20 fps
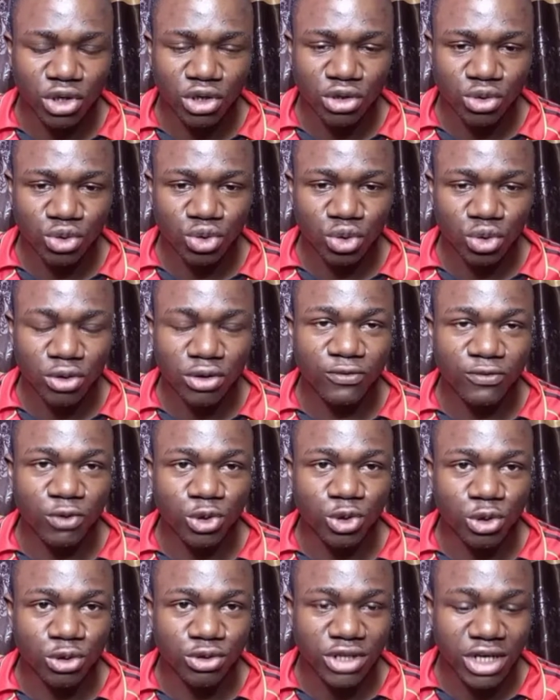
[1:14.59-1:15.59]
So for
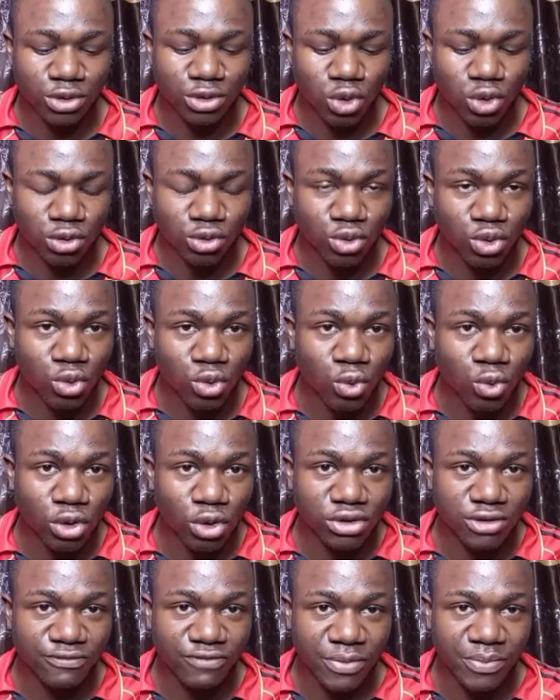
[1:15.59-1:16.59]
those that don't know what
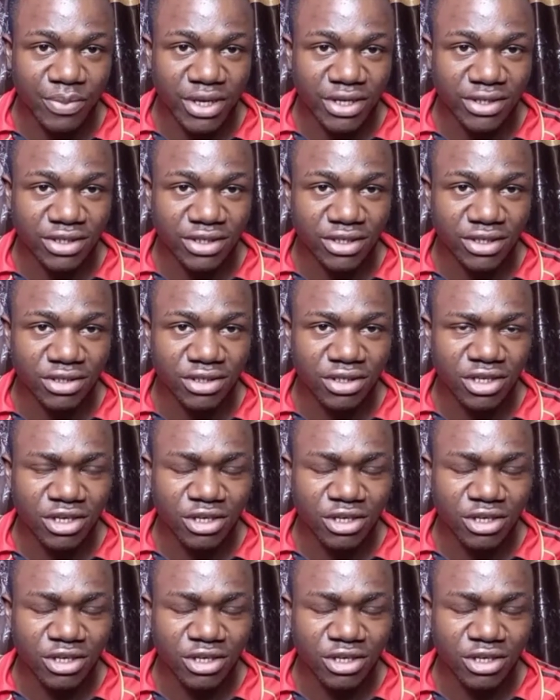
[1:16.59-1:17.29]
VPS is,